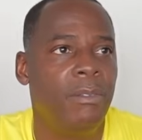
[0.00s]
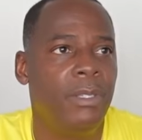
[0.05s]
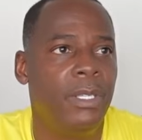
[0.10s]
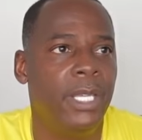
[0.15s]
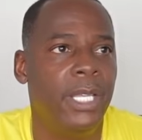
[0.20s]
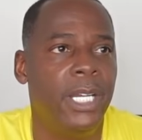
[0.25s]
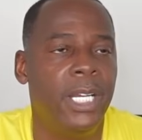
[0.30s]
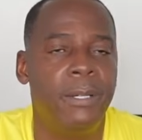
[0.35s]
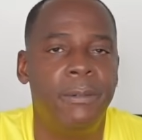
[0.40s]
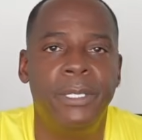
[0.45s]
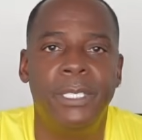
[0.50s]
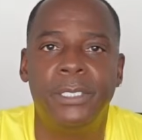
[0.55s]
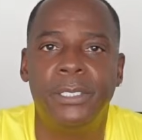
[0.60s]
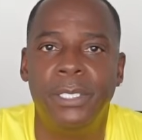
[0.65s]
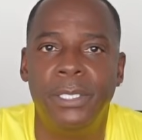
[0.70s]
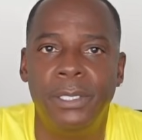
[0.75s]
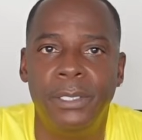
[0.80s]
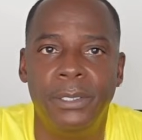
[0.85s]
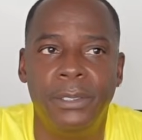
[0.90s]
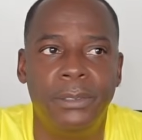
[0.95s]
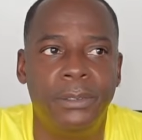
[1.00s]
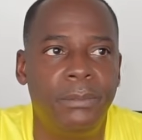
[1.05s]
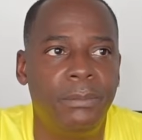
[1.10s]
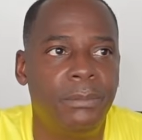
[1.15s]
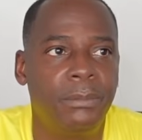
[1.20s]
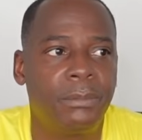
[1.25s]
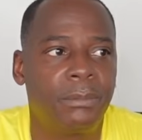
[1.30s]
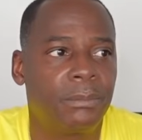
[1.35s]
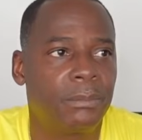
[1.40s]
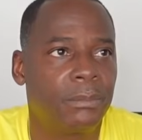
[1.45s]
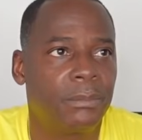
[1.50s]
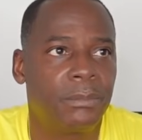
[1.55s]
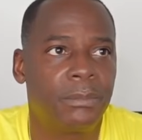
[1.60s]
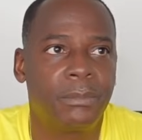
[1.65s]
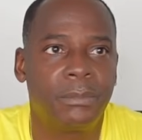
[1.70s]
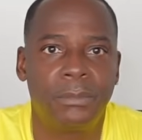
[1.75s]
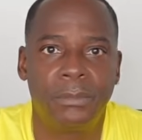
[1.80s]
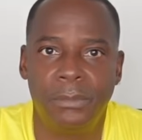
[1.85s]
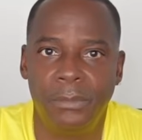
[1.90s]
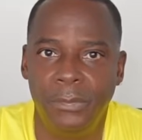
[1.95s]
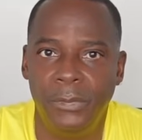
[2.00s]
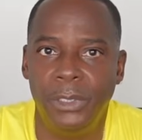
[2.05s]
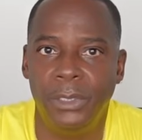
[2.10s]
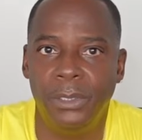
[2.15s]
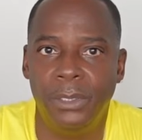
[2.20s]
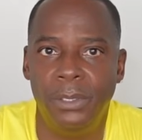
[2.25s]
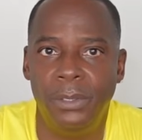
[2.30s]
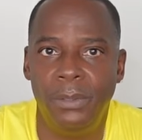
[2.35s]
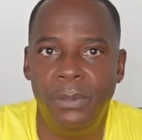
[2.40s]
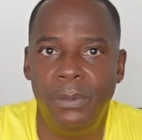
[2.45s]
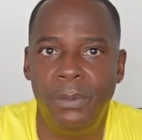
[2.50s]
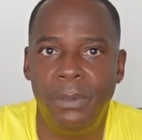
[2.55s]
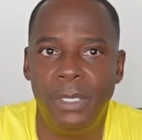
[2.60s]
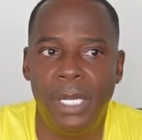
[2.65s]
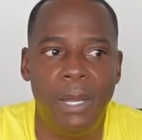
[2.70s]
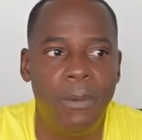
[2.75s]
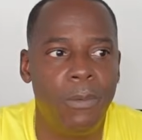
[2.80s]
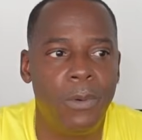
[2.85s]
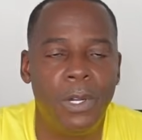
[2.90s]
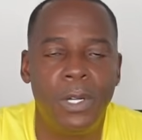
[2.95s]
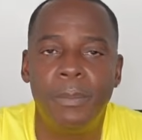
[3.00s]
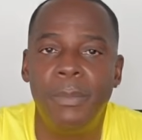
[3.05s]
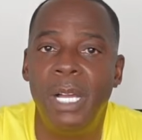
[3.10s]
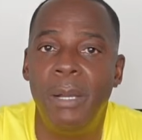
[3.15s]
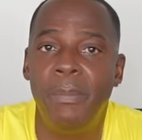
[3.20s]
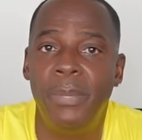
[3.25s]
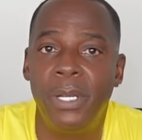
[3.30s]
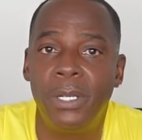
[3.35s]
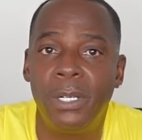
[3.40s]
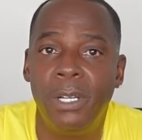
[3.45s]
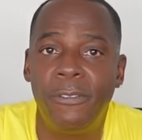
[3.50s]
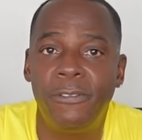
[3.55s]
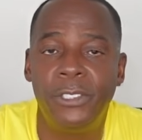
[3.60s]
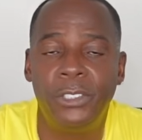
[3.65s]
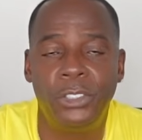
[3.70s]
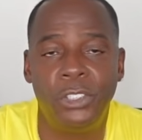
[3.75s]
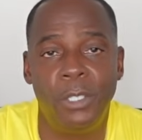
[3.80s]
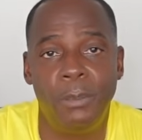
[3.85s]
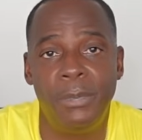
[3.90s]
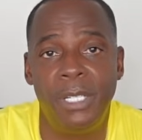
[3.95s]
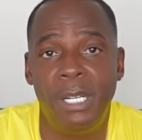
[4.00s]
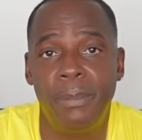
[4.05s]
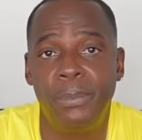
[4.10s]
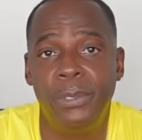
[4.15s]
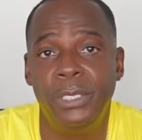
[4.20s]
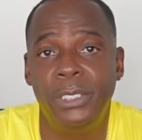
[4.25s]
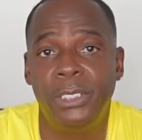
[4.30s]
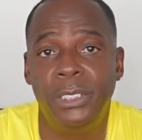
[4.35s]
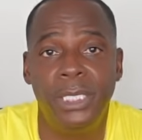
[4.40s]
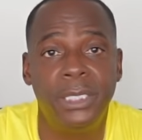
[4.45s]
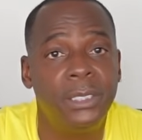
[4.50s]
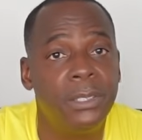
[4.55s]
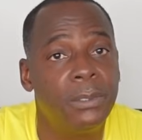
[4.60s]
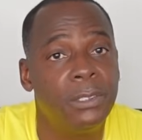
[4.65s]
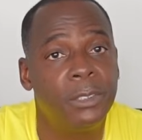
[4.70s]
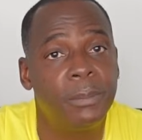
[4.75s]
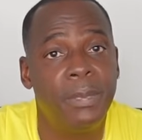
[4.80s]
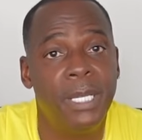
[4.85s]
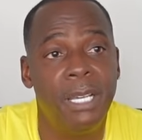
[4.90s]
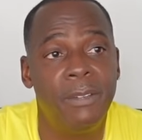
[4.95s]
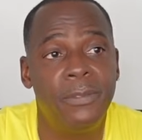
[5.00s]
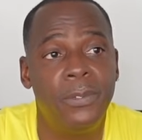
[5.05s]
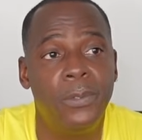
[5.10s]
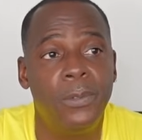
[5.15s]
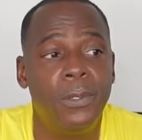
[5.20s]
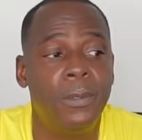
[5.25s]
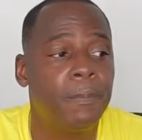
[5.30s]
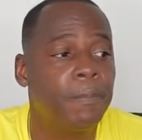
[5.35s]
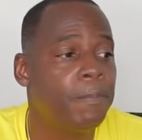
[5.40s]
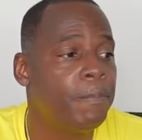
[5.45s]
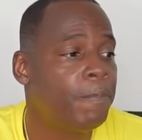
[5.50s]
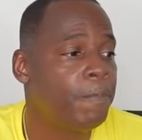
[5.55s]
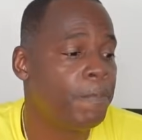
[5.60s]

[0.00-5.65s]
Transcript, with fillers: And in return, you know, I work my butt off to show my appreciation on this platform.